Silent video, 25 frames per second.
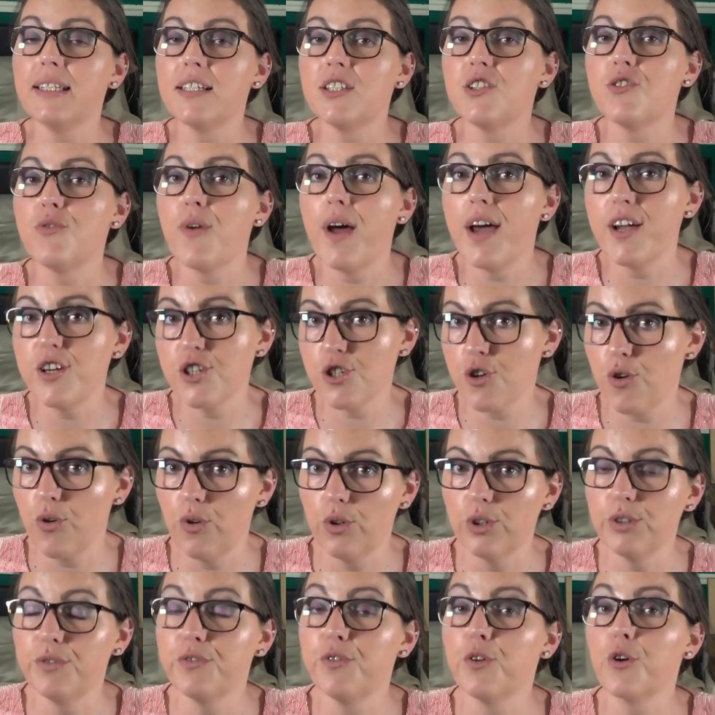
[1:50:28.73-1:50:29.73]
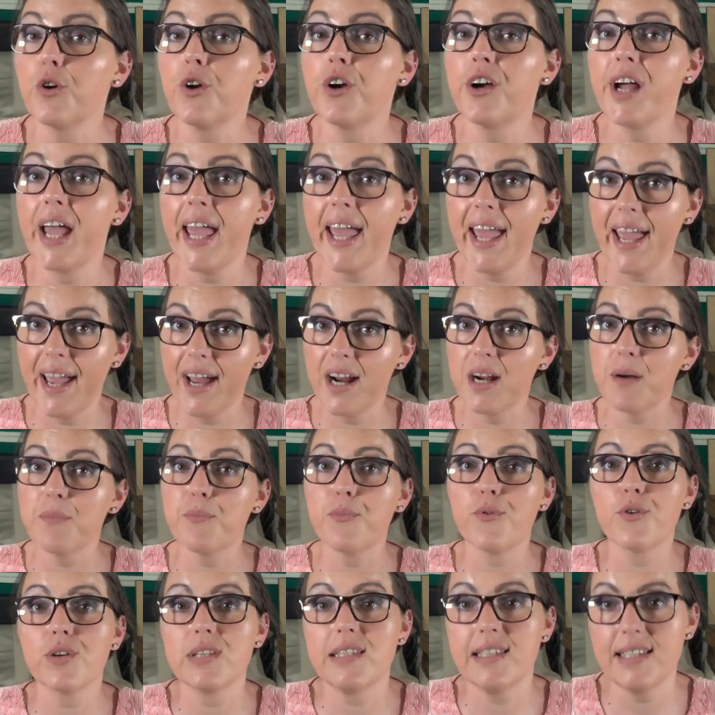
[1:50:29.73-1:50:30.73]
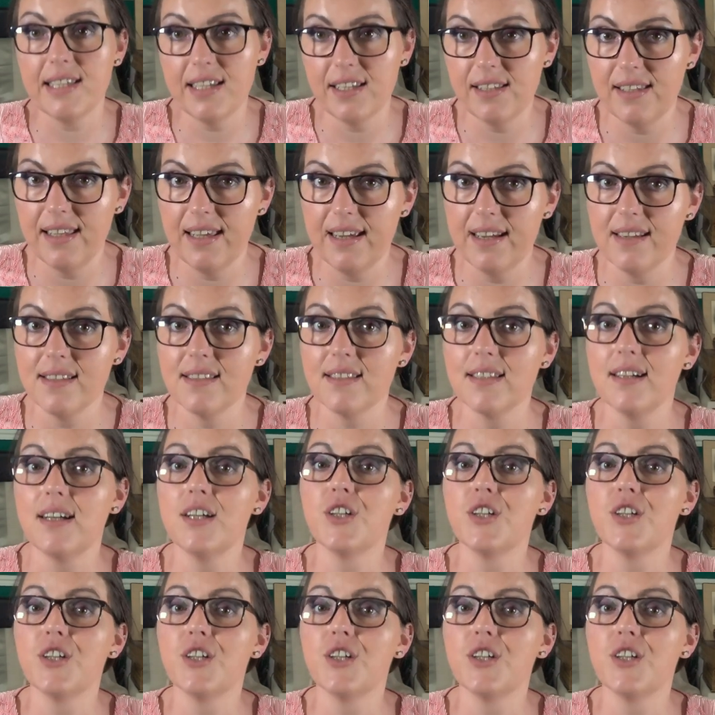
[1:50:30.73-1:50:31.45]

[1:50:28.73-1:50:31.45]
the threshold for care proceedings.